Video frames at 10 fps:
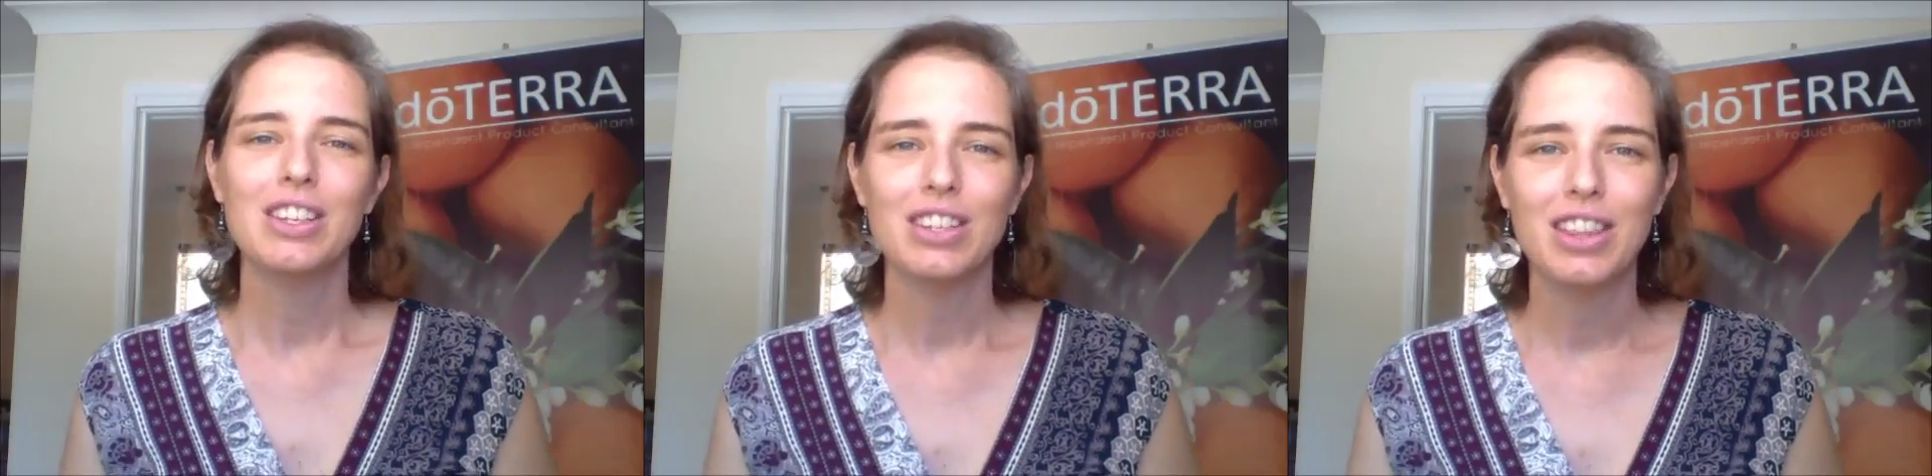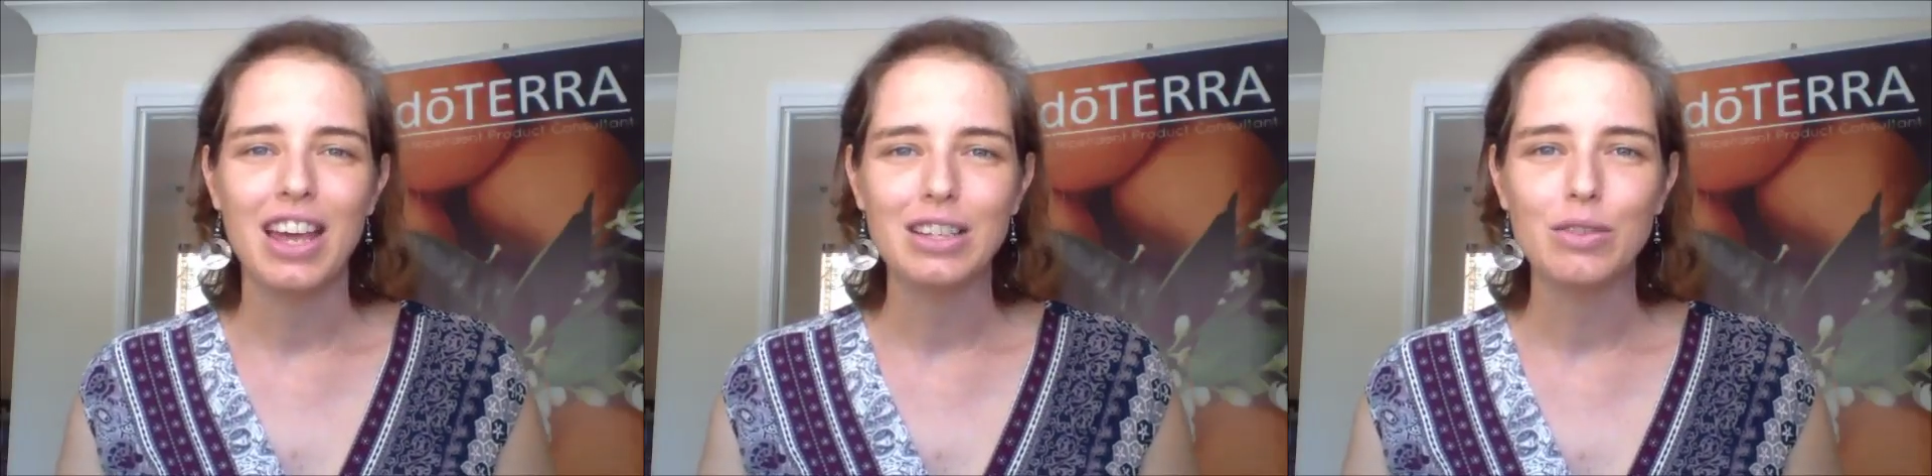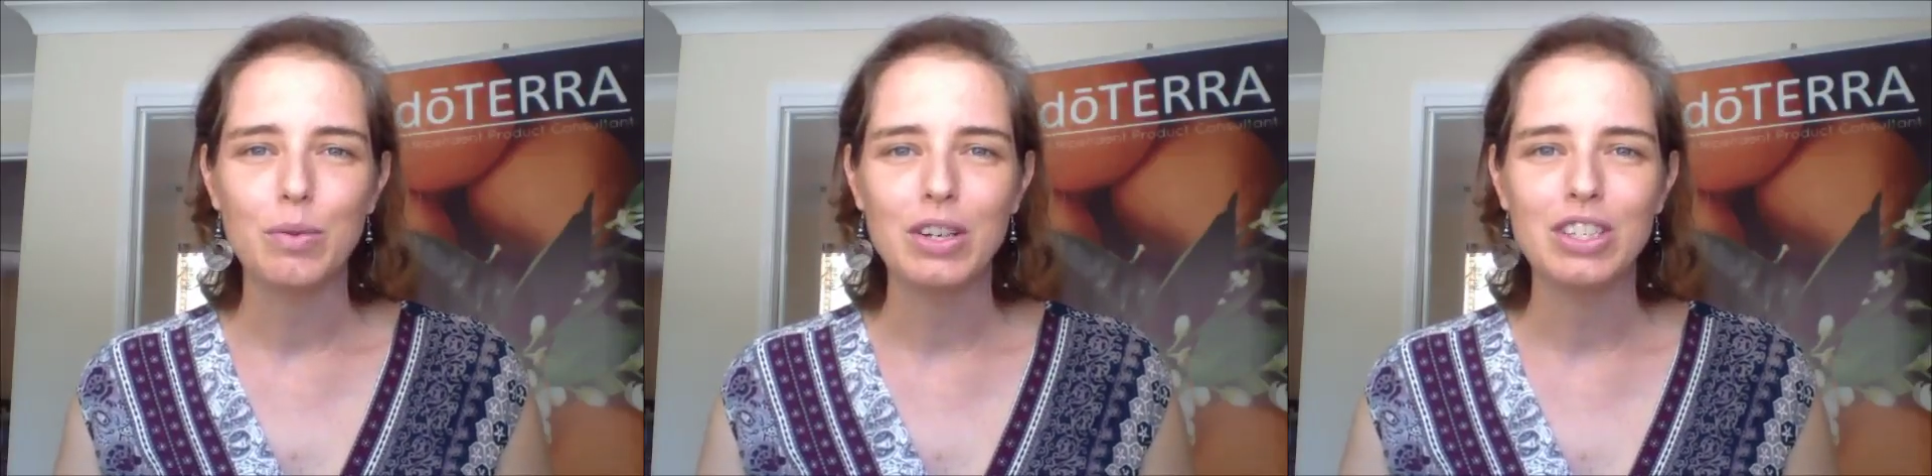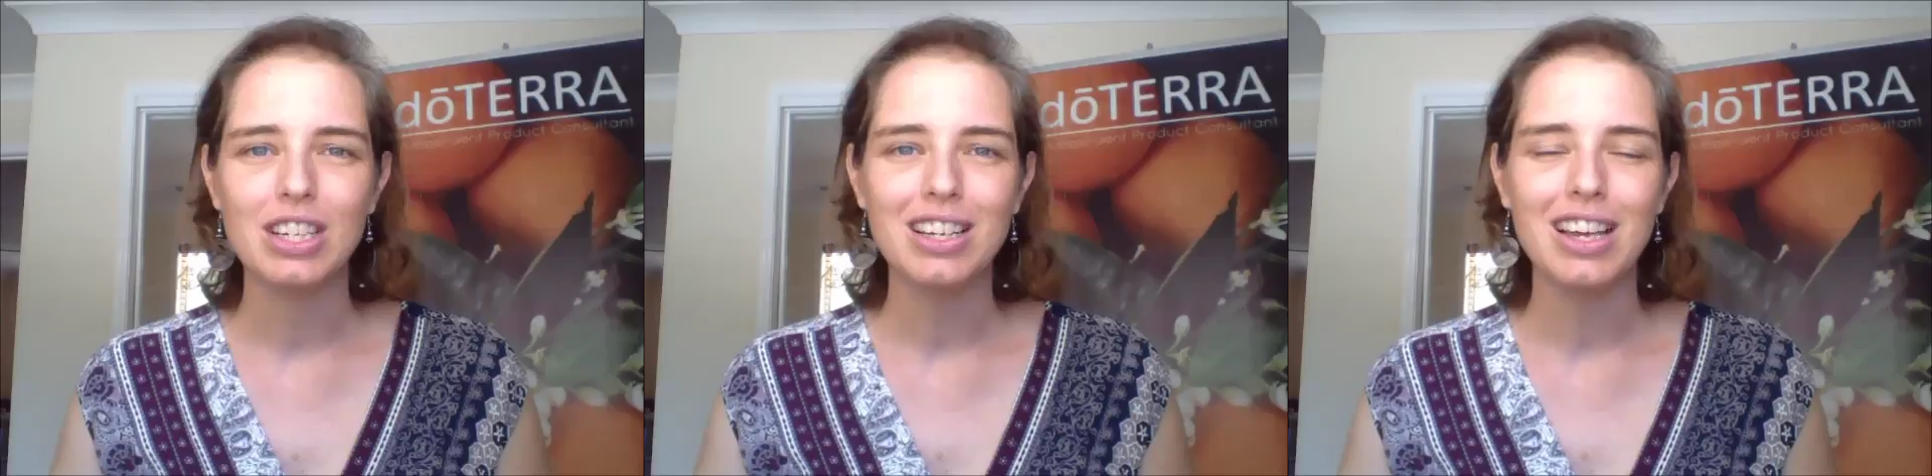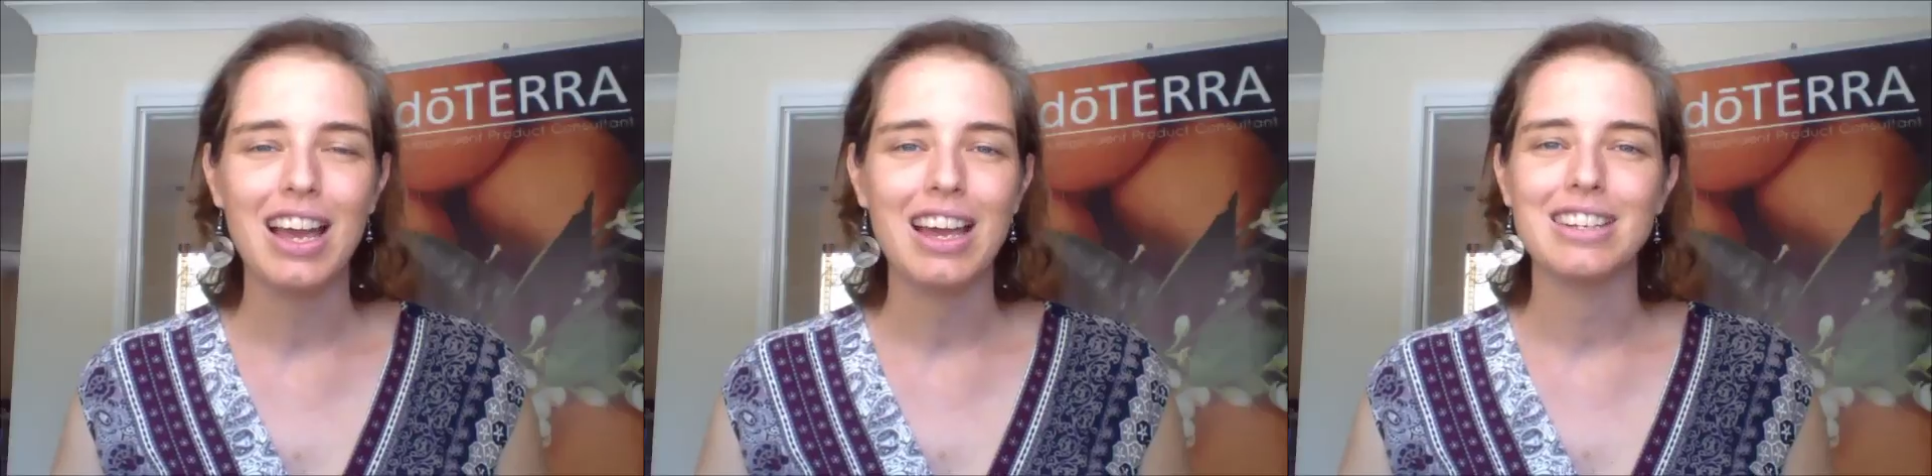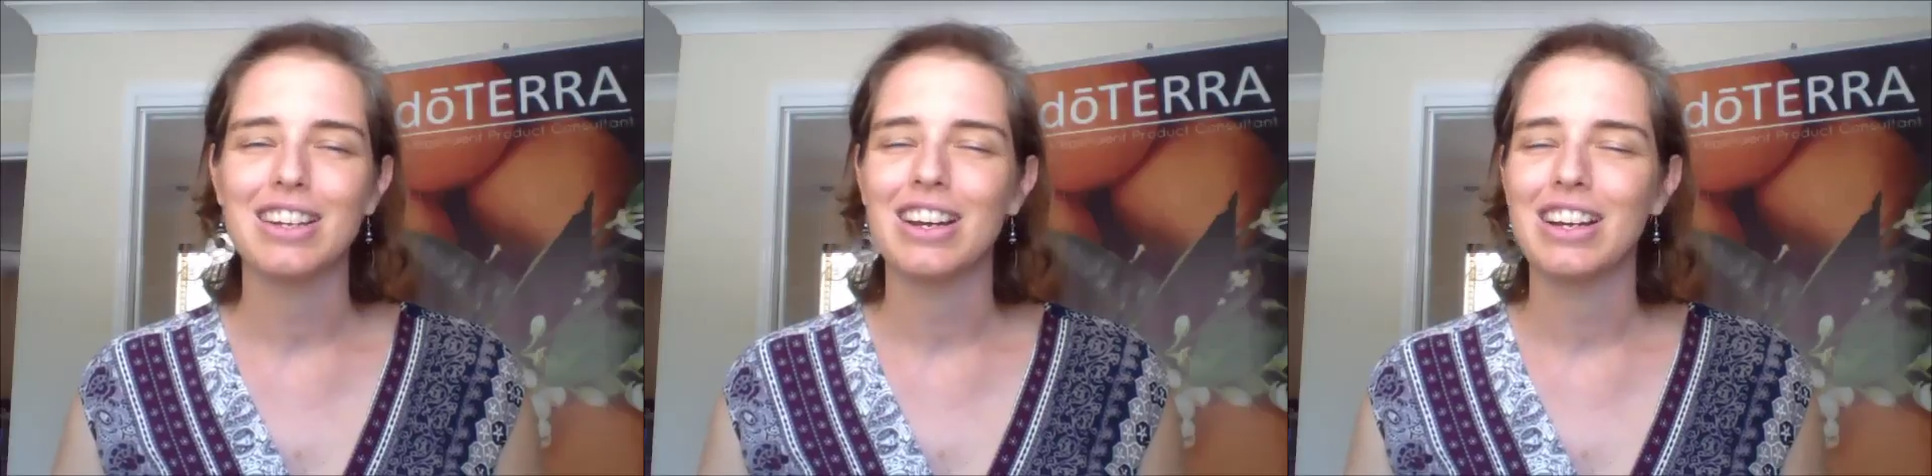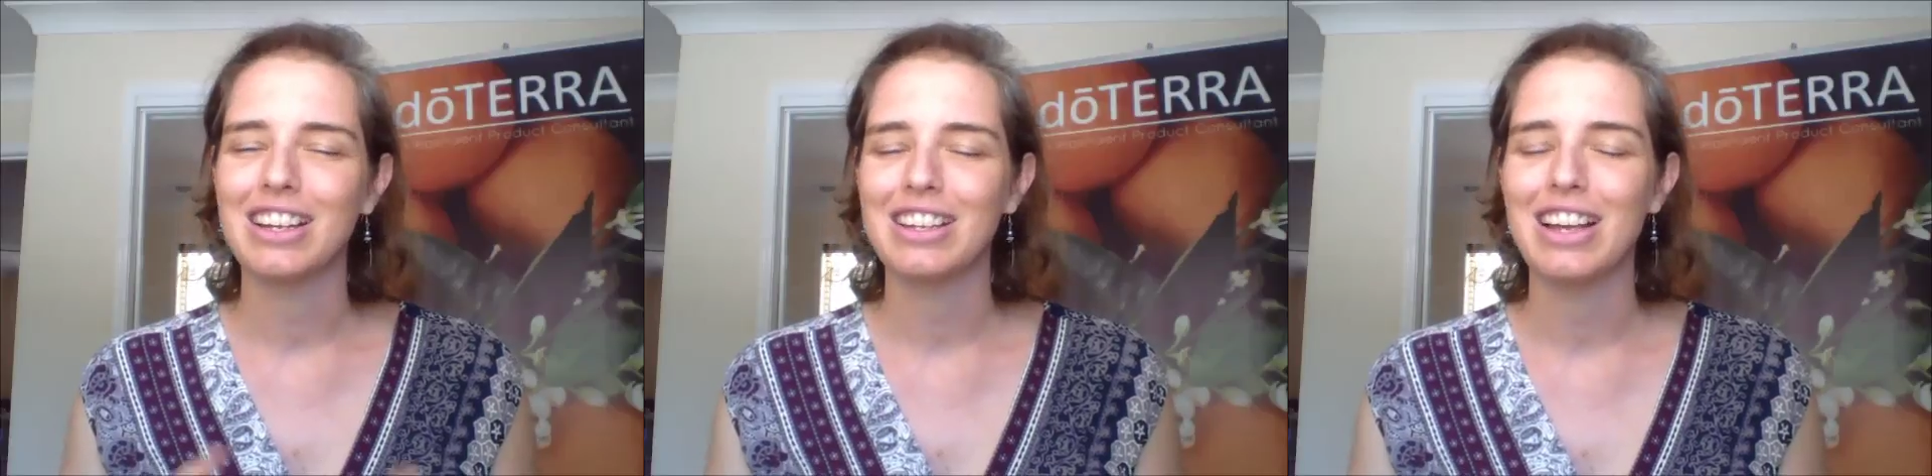So thanks for watching, and
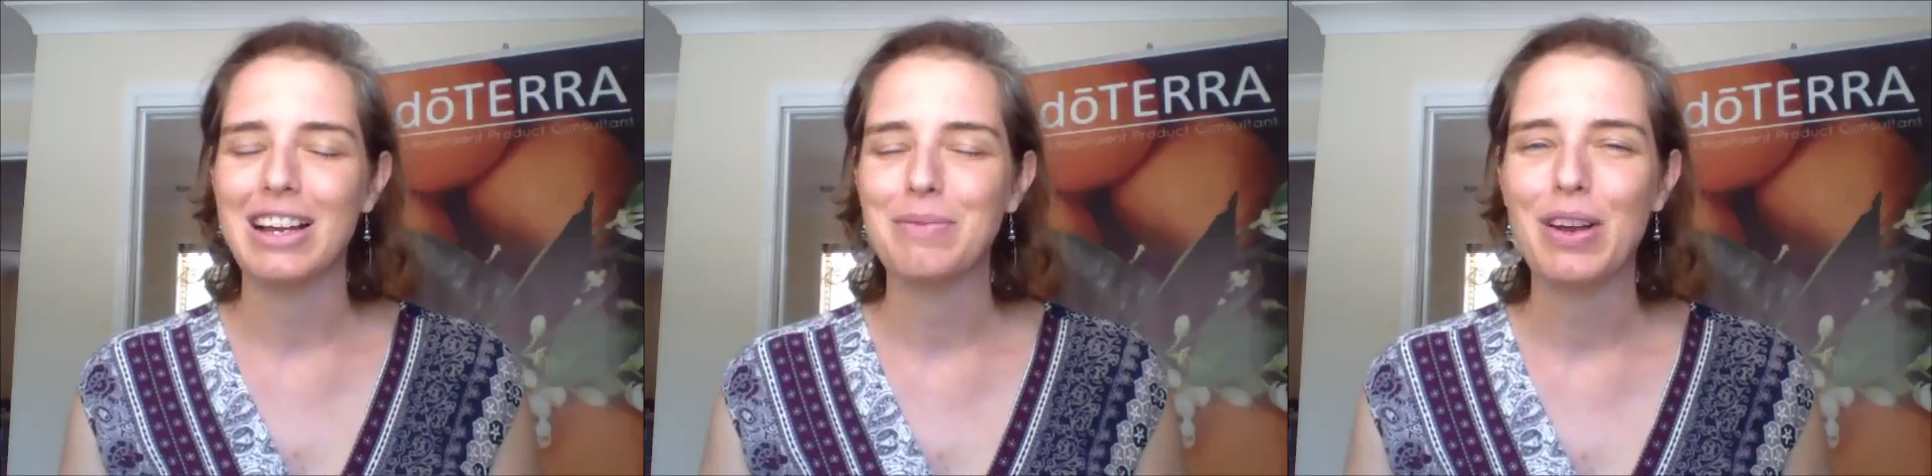I